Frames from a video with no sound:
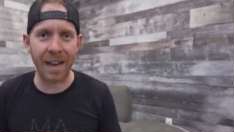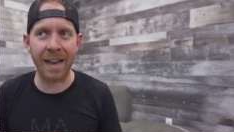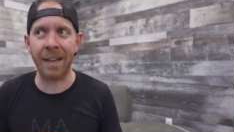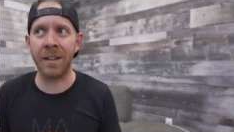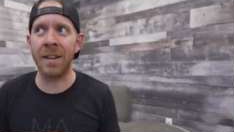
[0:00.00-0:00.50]

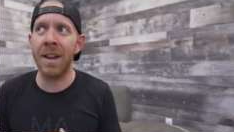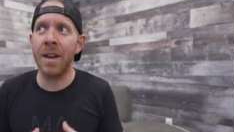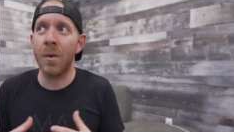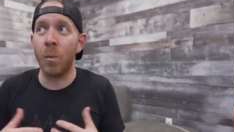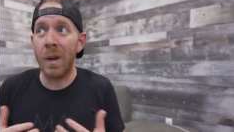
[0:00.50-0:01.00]
And
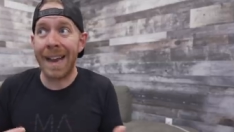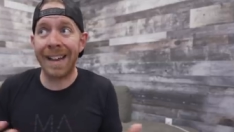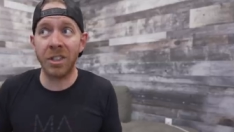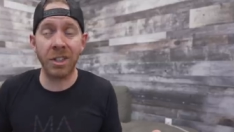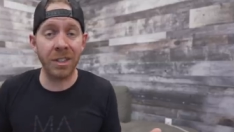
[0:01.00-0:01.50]
we
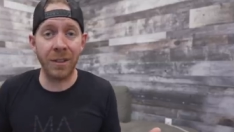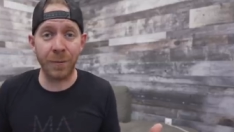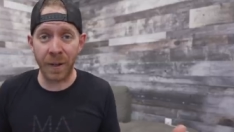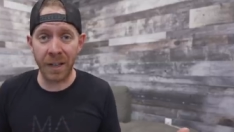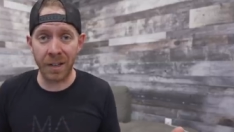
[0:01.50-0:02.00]
actually
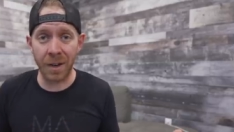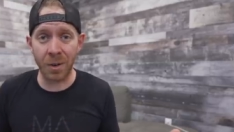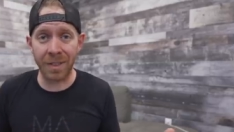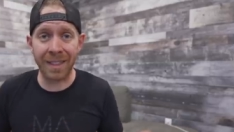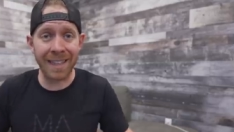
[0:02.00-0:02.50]
figured
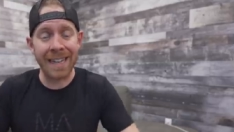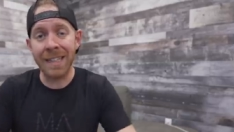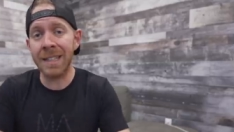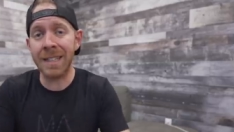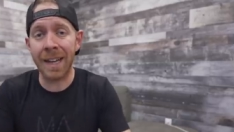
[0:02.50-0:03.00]
out that the
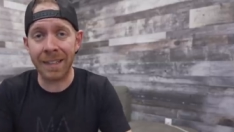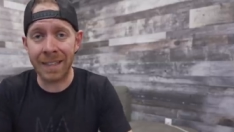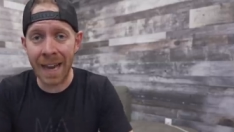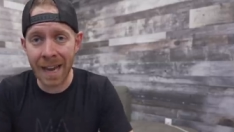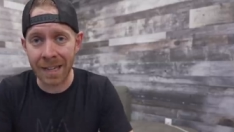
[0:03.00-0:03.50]
INSCYD
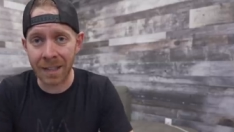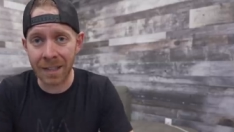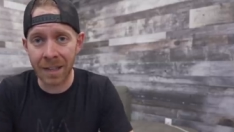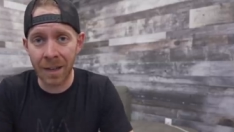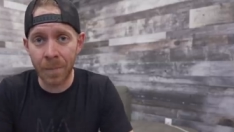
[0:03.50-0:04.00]
test